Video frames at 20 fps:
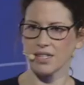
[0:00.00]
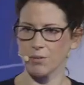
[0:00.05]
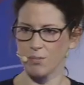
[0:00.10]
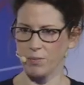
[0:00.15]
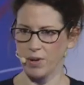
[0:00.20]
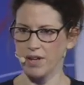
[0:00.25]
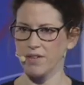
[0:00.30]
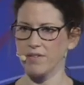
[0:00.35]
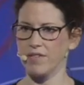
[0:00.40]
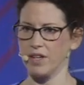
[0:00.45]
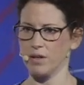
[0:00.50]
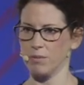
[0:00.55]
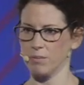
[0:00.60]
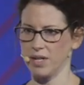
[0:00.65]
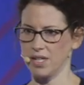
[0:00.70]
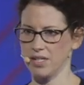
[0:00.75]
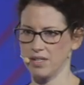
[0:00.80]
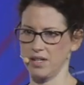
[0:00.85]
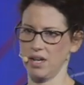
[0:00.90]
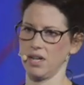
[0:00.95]
to pivot
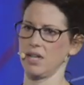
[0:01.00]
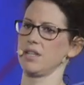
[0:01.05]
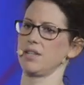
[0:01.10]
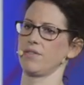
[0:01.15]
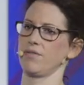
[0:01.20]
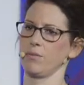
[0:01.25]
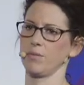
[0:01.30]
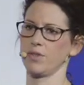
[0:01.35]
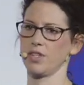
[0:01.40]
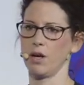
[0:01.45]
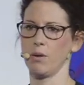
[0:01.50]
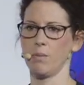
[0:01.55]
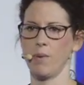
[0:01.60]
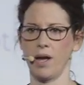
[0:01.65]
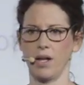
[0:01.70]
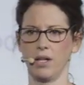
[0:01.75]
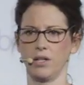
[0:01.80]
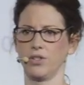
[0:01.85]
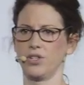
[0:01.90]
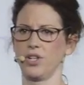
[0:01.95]
my studies from cell
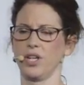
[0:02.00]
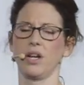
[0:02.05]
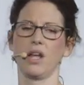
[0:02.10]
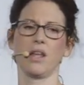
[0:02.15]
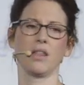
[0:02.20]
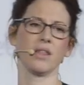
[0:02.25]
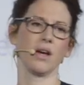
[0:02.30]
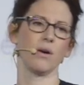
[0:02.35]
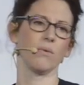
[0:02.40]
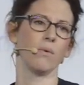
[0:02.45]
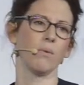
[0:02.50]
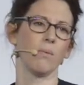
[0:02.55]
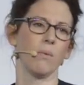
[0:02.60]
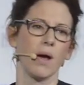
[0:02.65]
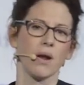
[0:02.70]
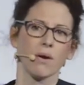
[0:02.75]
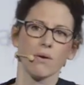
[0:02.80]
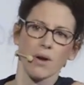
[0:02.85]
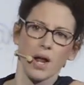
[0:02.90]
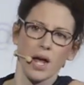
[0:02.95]
biology. And I thought, well,
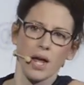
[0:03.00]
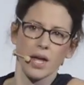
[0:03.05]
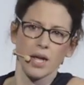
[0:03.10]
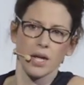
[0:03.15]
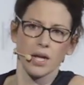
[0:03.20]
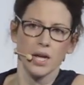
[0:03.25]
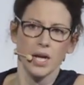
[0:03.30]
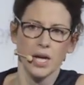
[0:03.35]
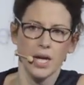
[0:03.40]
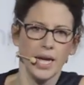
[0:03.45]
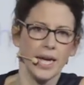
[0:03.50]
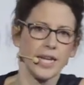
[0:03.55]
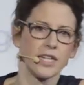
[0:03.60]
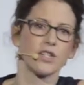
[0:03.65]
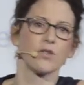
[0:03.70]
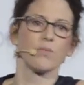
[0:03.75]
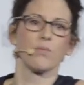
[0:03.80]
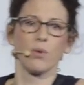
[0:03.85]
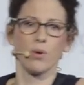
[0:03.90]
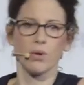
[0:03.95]
why don't I
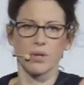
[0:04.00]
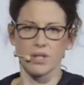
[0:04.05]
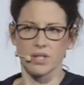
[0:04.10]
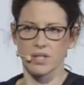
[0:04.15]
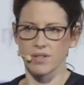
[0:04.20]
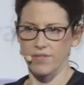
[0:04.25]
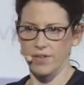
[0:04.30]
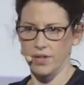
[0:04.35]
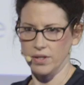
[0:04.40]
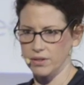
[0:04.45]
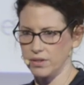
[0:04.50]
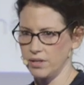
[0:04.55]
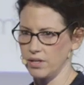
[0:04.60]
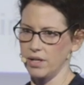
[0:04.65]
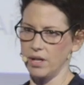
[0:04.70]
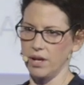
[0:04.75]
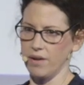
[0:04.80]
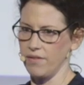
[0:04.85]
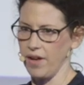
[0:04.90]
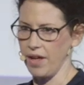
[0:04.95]
explore this field
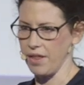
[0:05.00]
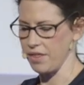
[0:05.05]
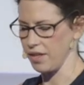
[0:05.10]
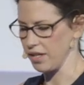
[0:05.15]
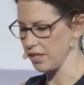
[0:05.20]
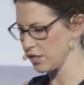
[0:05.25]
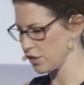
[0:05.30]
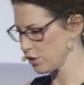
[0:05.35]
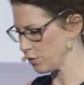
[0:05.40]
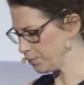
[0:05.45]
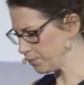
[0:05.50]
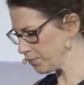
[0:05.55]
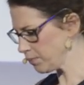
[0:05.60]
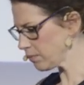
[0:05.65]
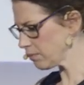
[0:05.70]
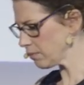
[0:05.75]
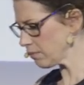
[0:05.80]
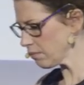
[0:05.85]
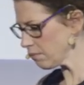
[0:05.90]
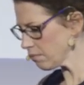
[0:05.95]
of ethics?
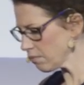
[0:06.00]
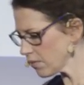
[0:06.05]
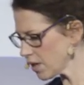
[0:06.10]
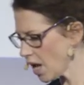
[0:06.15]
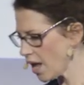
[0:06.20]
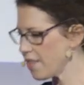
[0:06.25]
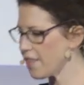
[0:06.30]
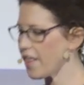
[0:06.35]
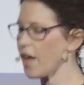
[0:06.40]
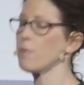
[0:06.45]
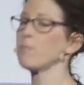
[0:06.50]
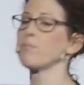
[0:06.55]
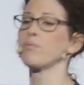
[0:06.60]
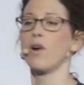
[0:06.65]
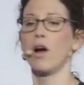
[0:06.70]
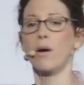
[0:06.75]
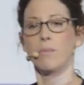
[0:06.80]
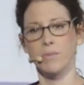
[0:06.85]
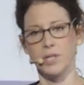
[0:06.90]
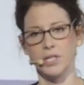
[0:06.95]
And that
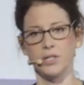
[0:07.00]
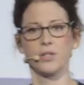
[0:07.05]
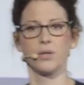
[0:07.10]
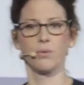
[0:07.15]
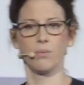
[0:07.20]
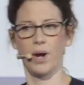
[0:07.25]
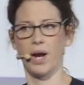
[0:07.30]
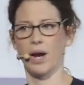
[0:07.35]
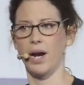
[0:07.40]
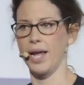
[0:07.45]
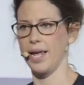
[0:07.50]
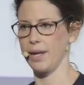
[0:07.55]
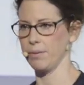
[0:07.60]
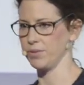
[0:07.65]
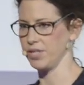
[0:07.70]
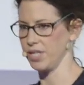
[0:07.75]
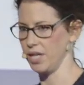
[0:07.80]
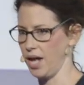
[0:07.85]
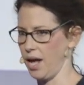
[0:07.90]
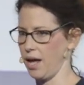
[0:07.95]
brought me to where I am
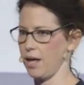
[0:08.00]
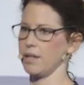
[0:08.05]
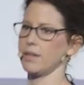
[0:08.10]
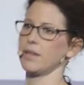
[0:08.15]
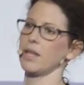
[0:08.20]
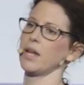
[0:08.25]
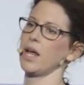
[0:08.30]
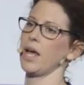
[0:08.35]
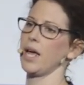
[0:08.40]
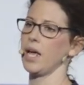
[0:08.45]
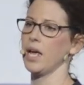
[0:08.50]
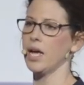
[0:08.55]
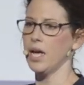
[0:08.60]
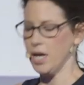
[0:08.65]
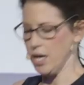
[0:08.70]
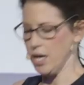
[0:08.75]
today, that I